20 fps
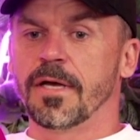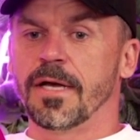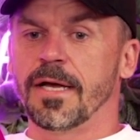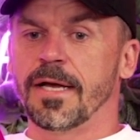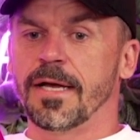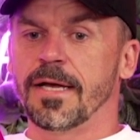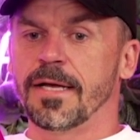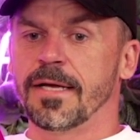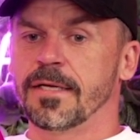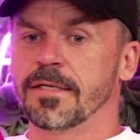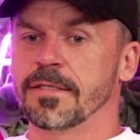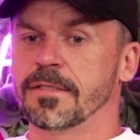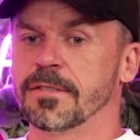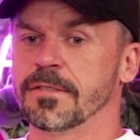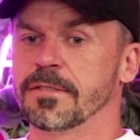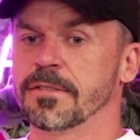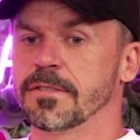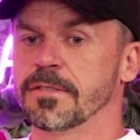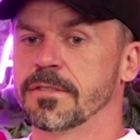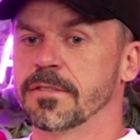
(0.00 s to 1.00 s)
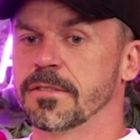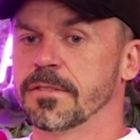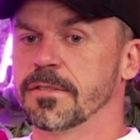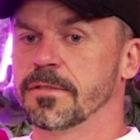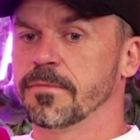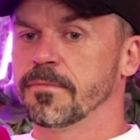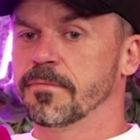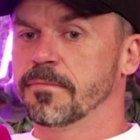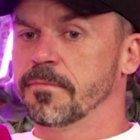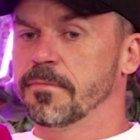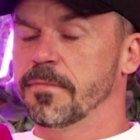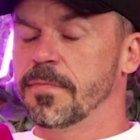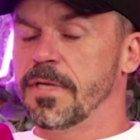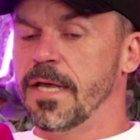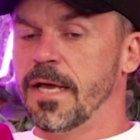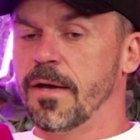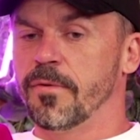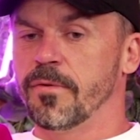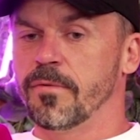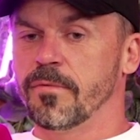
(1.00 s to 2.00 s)
And
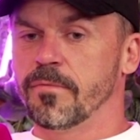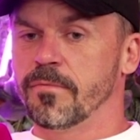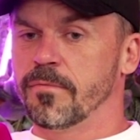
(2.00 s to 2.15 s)
yeah,